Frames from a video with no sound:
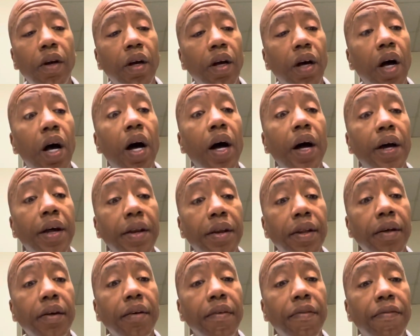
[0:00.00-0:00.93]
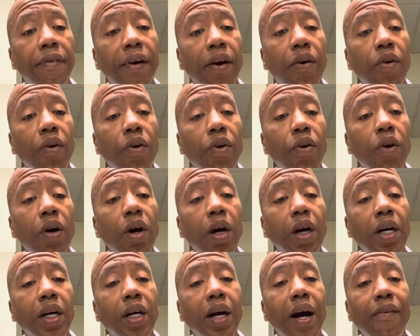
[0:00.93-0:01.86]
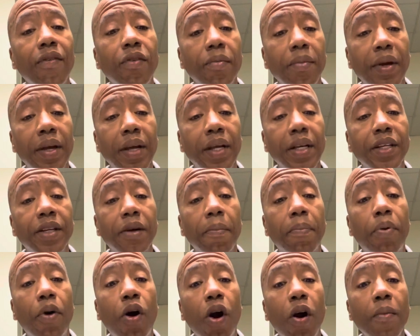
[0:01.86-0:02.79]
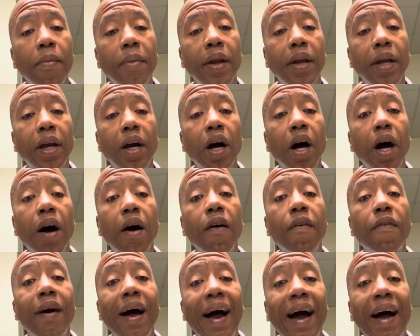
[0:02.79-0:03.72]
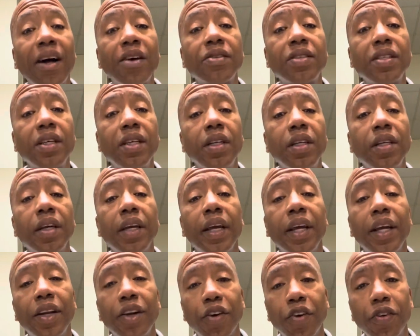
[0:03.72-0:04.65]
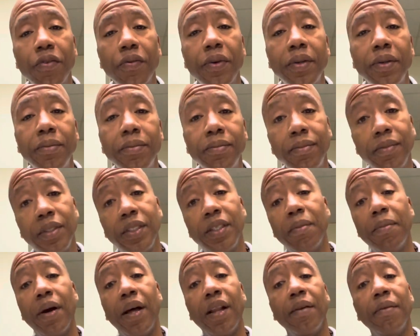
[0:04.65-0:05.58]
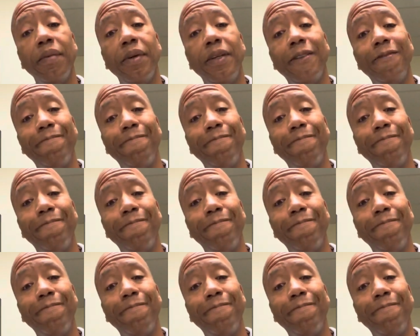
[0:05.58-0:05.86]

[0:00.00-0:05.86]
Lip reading: HUD, Federal Government Department of Housing and Urban Development.